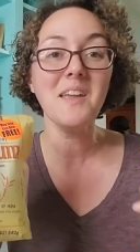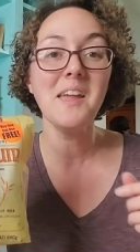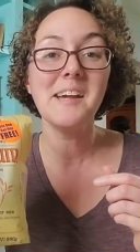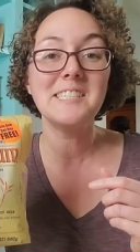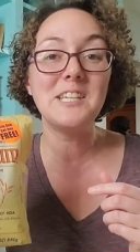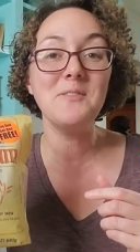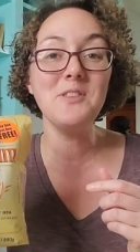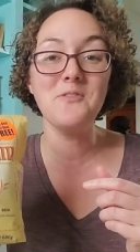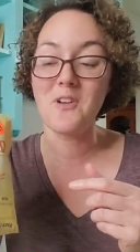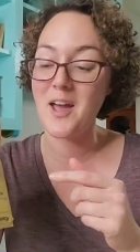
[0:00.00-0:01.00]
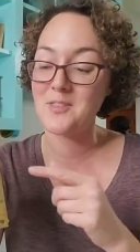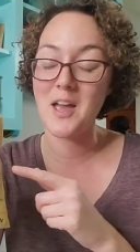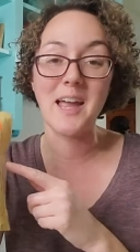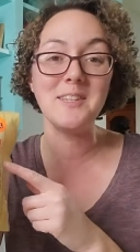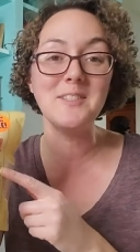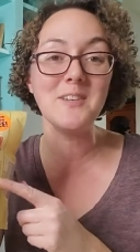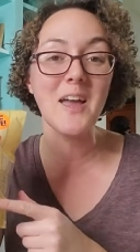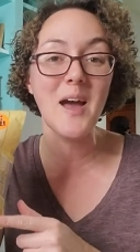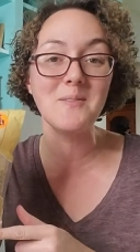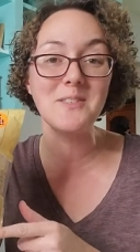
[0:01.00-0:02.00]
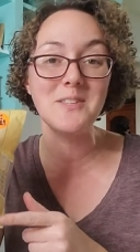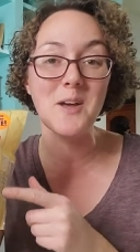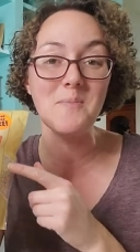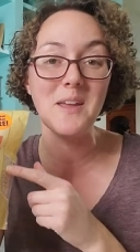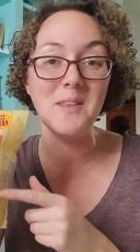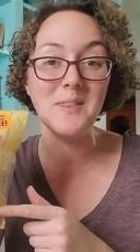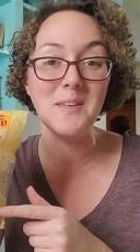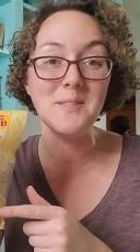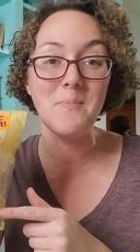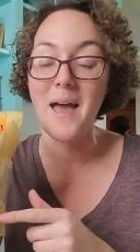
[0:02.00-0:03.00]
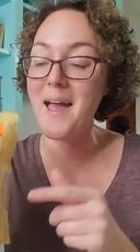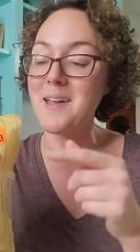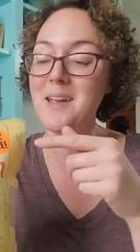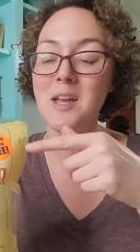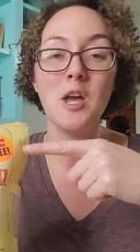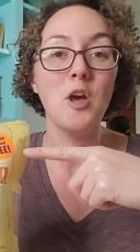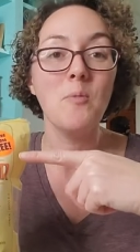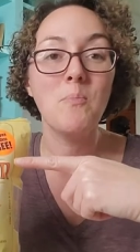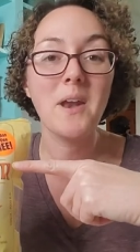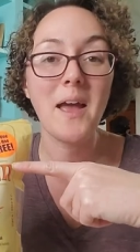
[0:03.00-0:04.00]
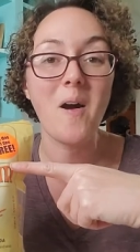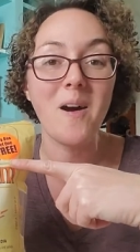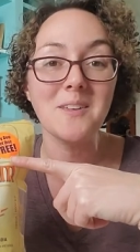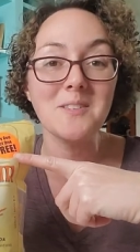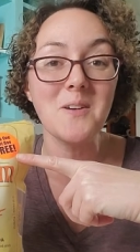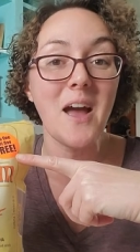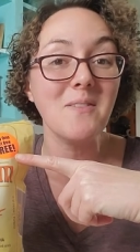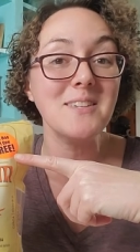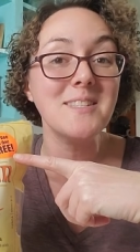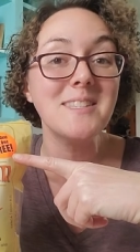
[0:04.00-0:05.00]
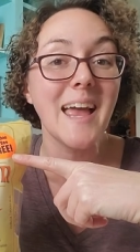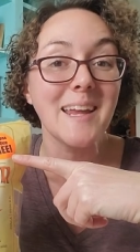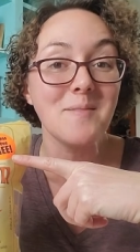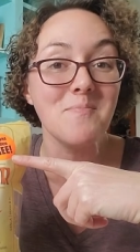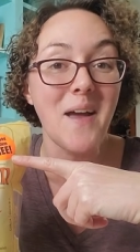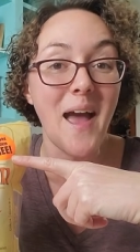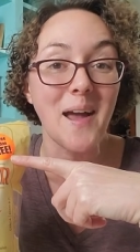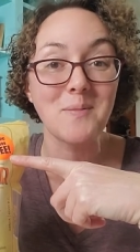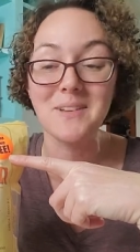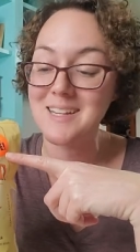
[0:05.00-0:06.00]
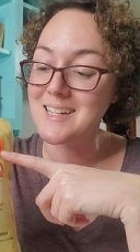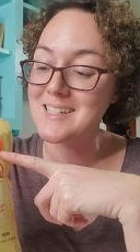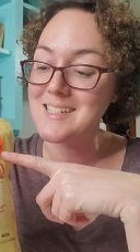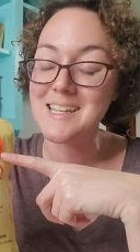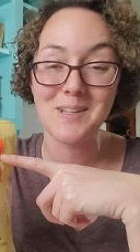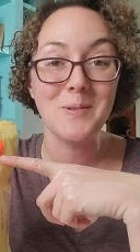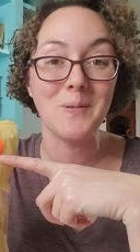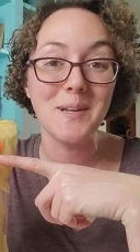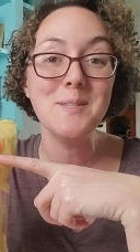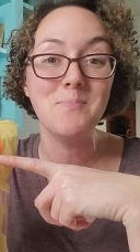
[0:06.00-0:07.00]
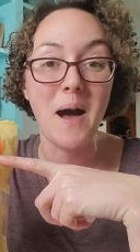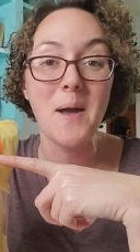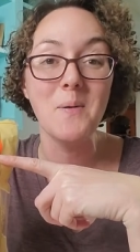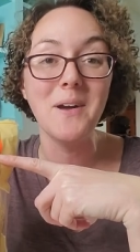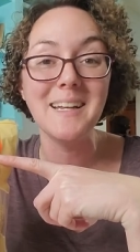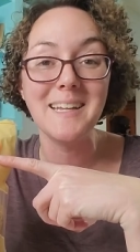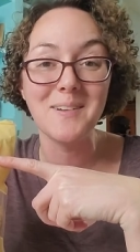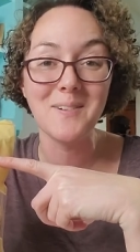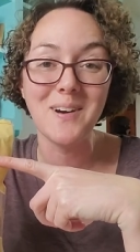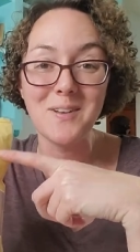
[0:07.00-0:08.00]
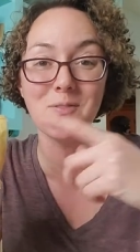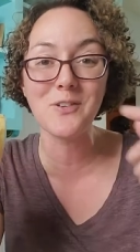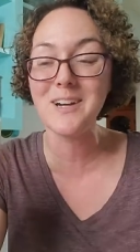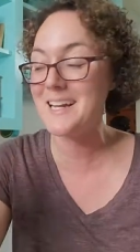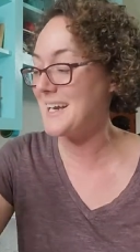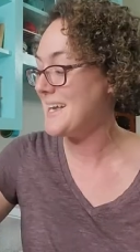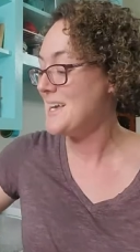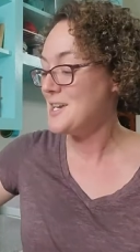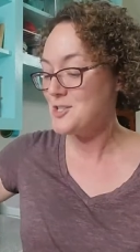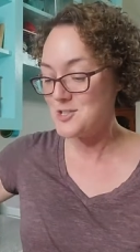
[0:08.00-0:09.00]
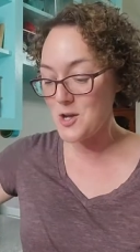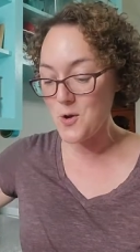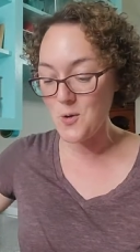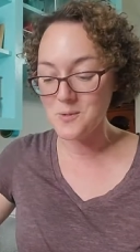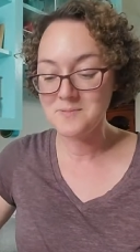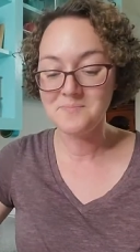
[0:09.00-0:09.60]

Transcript: given the fact that I still have some in this bag. But I also have a second bag because it was buy one, get one free. So